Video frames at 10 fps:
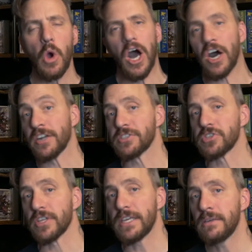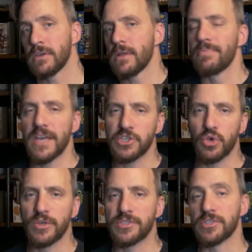Honestly, that
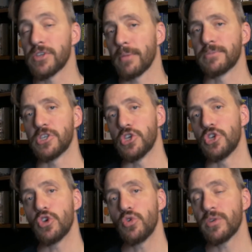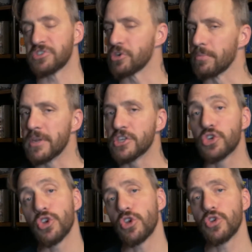choice is up to you. It's your
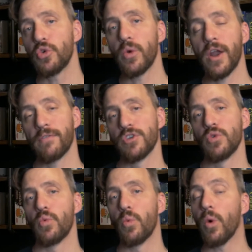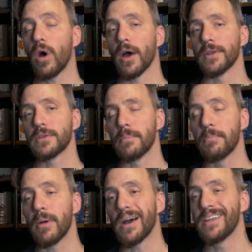miniature. You can do whatever you
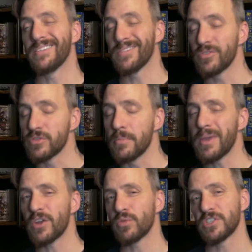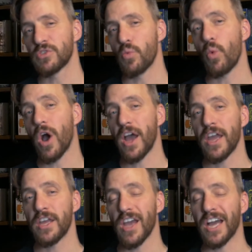want. But the main reason
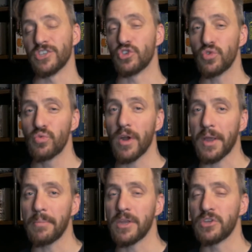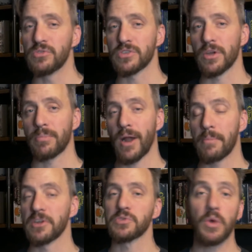why I do recommend using a
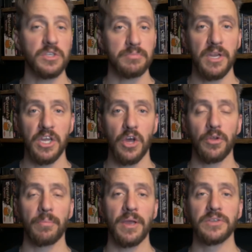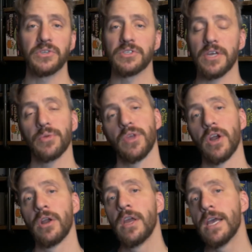primer, as well as many other painters out
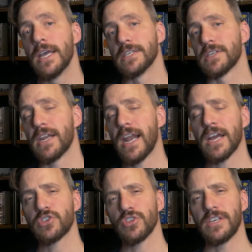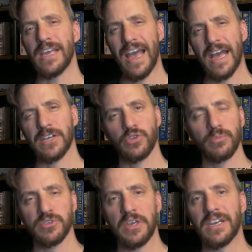there, is that it actually acts
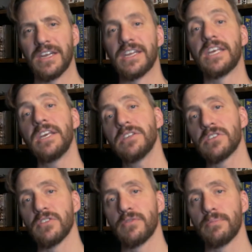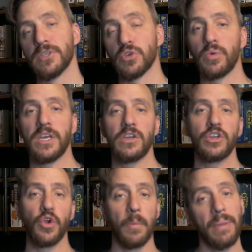almost like an adhesive between
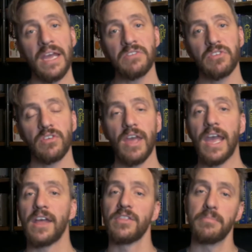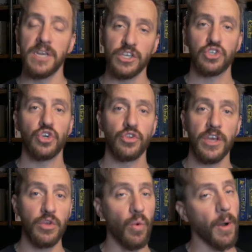your paint and the miniature
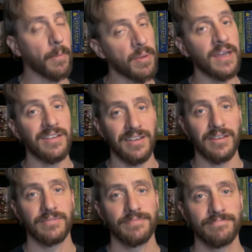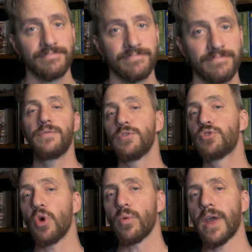that you are painting. If you
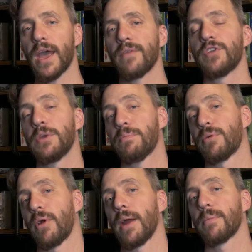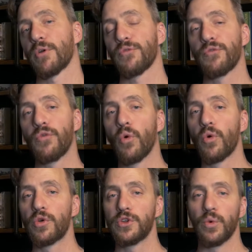don't have any primer
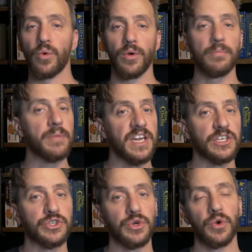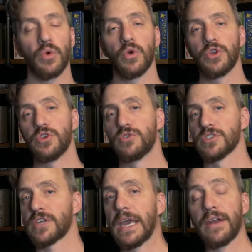for your miniature, or you
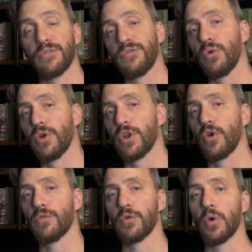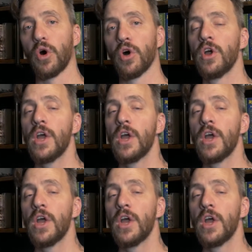just can't afford it overall,